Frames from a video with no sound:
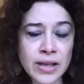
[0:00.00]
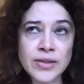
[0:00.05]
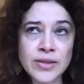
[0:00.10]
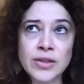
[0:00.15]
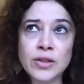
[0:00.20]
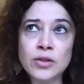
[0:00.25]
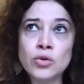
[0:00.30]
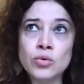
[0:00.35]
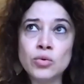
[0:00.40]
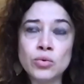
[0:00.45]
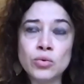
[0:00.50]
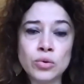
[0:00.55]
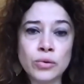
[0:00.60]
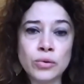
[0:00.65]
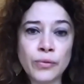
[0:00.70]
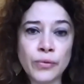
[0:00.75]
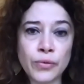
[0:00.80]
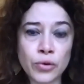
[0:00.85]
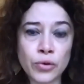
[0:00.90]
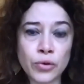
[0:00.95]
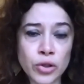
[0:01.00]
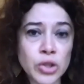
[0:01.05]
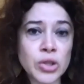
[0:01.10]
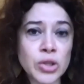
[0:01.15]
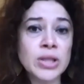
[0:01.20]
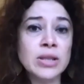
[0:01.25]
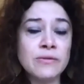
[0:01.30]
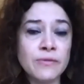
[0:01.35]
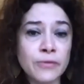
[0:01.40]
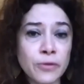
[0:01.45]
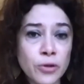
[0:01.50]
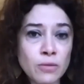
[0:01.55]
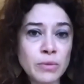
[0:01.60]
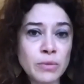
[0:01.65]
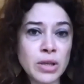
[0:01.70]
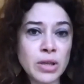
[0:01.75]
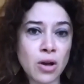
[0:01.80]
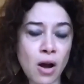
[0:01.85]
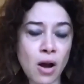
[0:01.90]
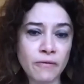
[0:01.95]
as a tool for
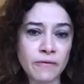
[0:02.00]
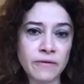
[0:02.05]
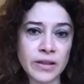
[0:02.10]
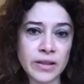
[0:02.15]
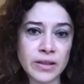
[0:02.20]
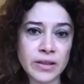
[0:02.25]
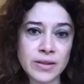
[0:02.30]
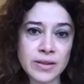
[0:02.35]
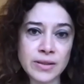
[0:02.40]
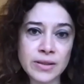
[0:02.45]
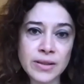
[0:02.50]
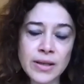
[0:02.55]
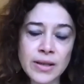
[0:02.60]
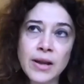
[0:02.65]
transforming conflicts,